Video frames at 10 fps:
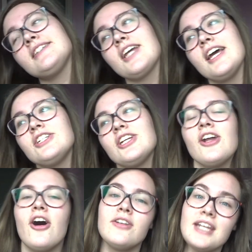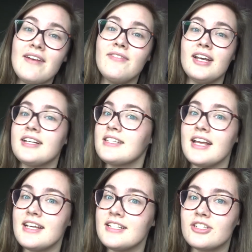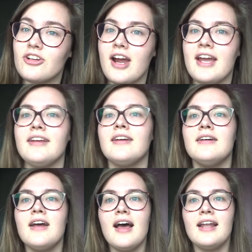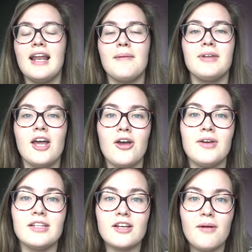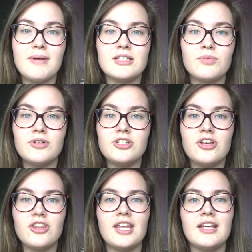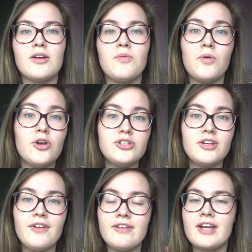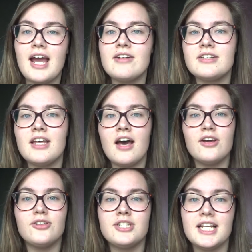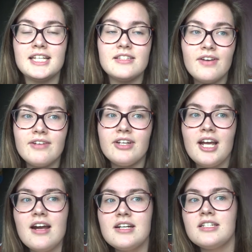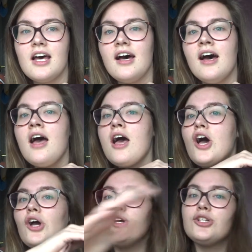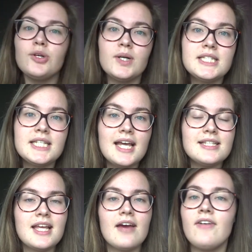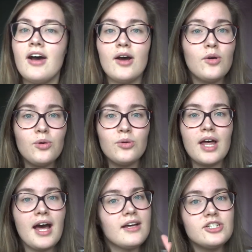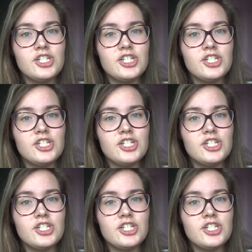Education on Netflix. It's great. And let me know in the comments, what do you think? Who's your favourite character? Who's your least favourite character? Who do you want to get together? All that